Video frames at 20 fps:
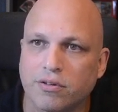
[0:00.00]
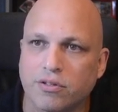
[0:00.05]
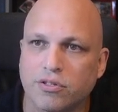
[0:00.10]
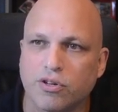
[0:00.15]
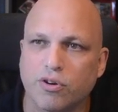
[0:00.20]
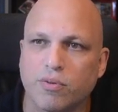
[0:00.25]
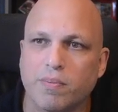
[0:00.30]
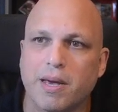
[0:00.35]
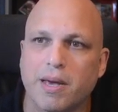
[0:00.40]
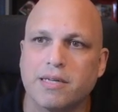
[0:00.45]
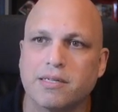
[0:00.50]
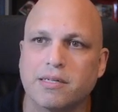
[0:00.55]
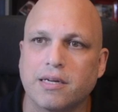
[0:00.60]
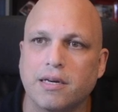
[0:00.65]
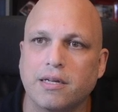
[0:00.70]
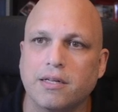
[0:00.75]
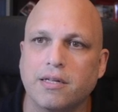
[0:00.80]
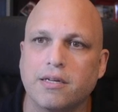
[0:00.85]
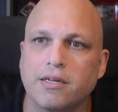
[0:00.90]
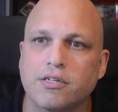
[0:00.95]
So basically
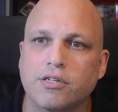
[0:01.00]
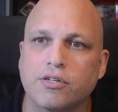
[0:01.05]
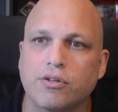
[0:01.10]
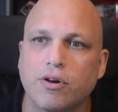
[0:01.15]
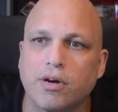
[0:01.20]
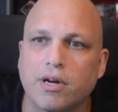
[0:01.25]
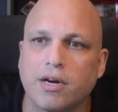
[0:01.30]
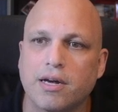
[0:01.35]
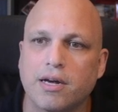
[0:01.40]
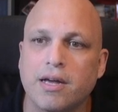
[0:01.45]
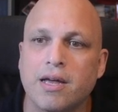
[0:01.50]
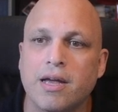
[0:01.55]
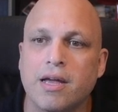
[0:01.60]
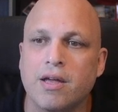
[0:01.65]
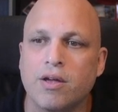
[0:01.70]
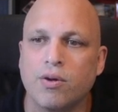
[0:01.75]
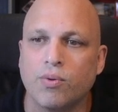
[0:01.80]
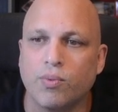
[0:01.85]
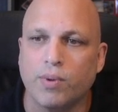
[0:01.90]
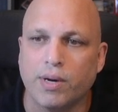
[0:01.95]
this is gonna
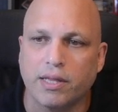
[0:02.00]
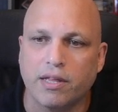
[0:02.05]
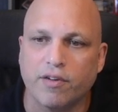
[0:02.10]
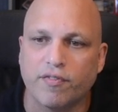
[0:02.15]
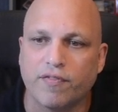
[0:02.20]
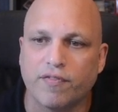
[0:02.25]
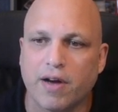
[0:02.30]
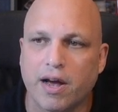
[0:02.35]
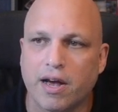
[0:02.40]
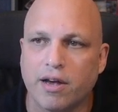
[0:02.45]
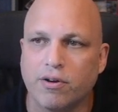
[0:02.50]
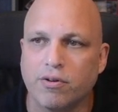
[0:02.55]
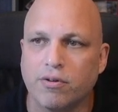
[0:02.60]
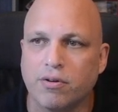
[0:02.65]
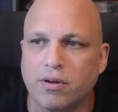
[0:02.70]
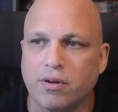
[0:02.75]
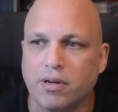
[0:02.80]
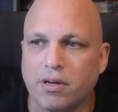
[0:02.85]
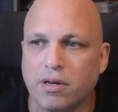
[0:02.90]
read the file